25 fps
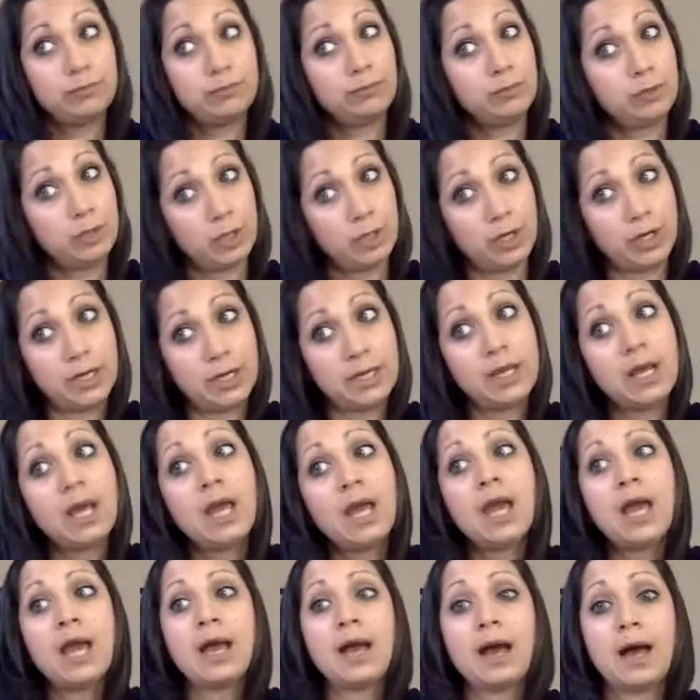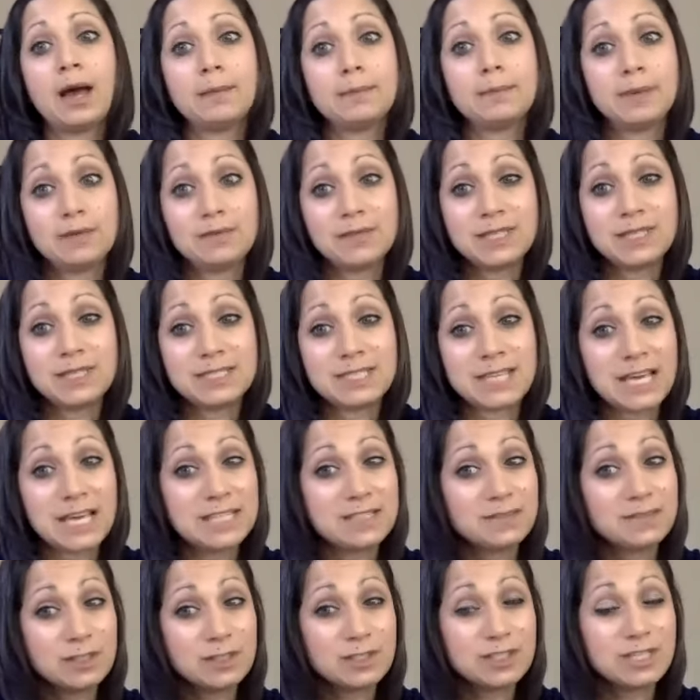good. Given the size
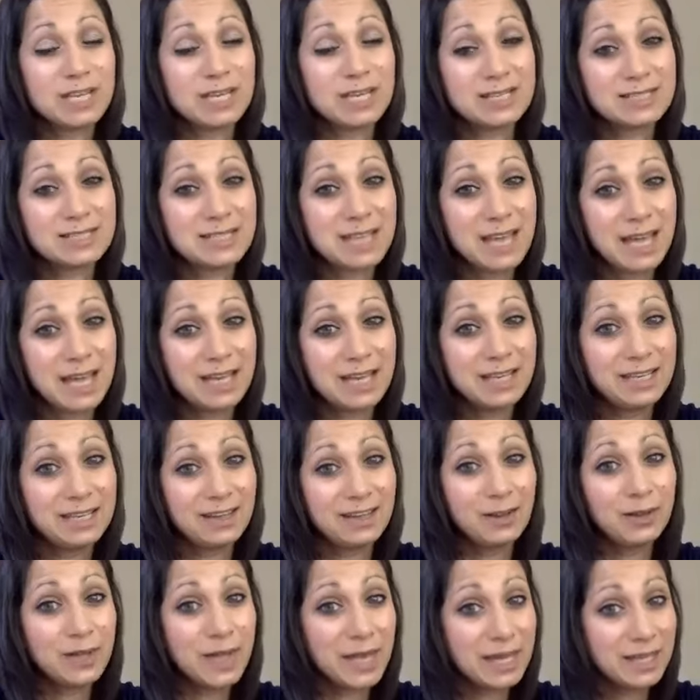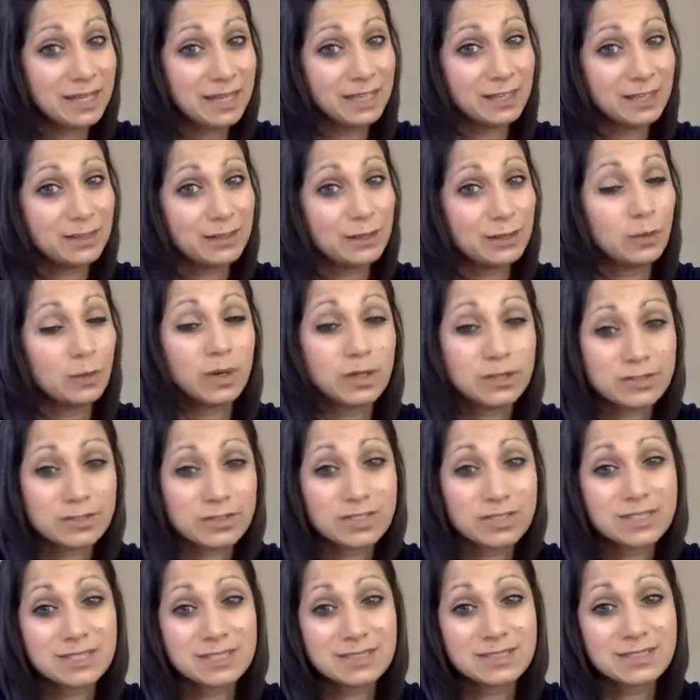of your data set, in all likelihood,
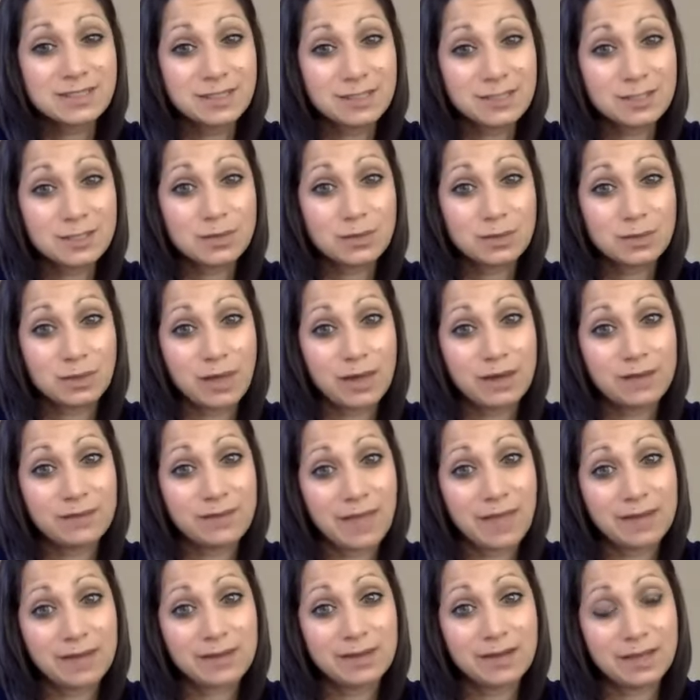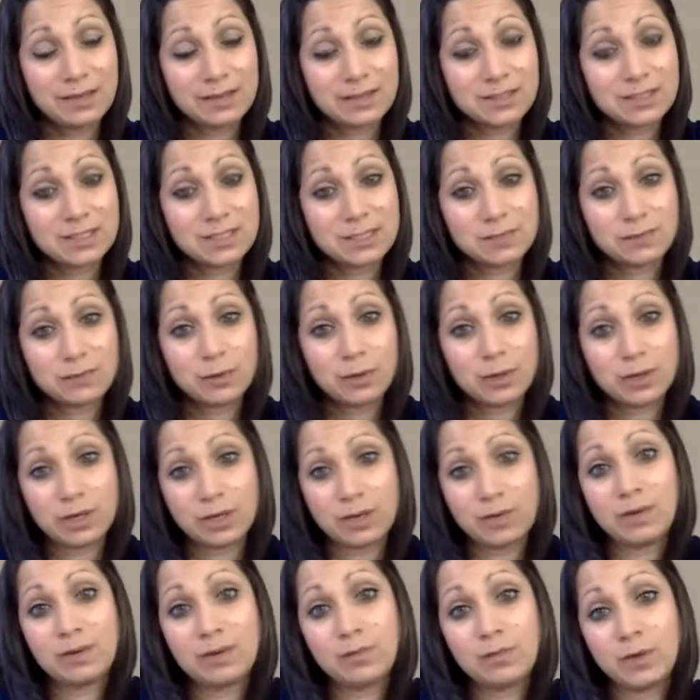Qualtrics is going to do a lot of that analysis for
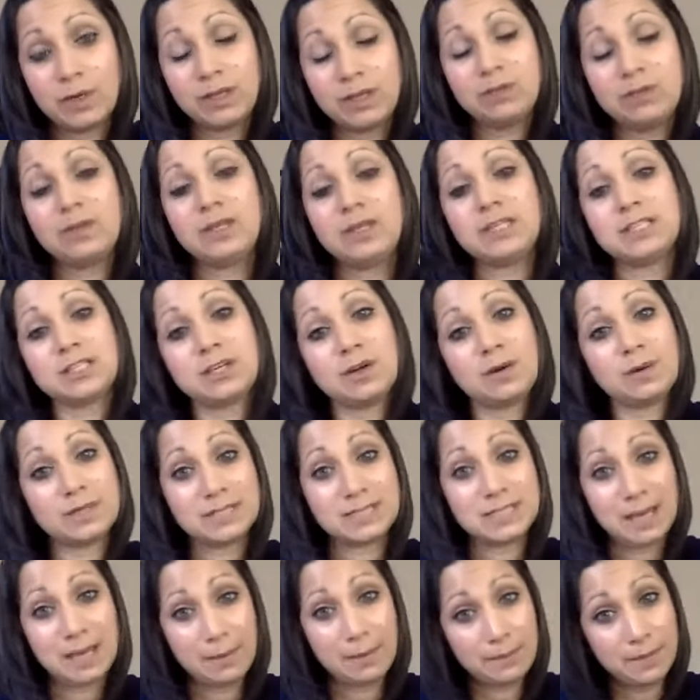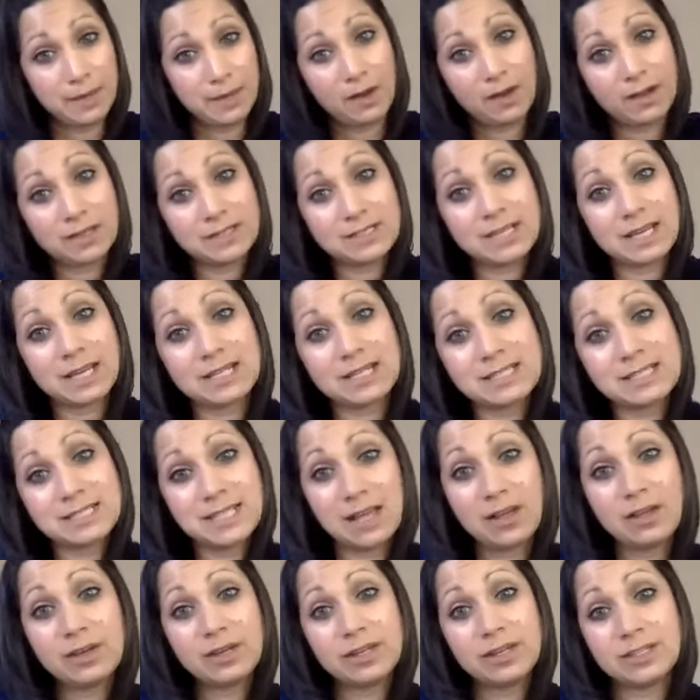you. And when you need to go a step beyond,
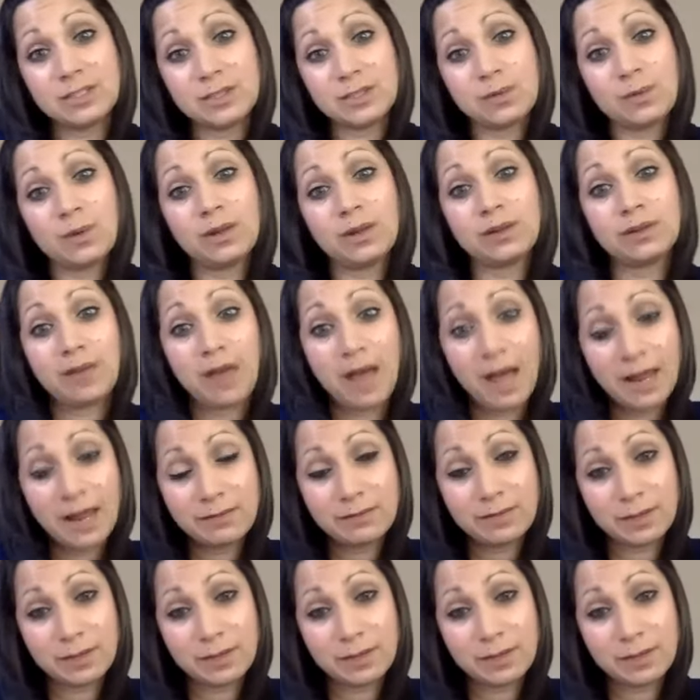Excel can do a lot of